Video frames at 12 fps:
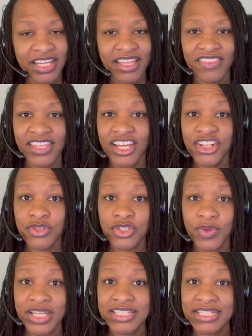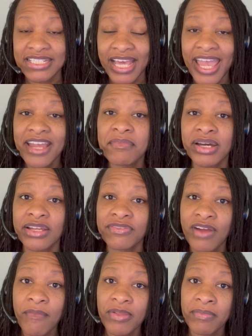The interest rates to take money
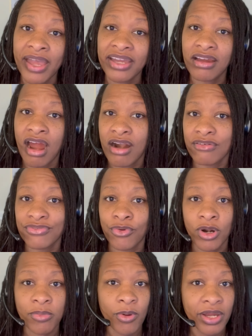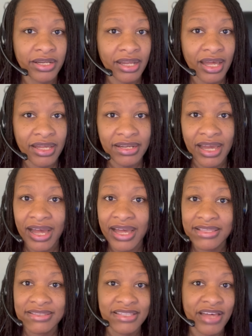from the bank are 4.99,
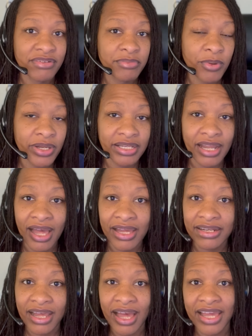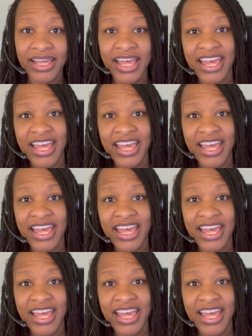7.99,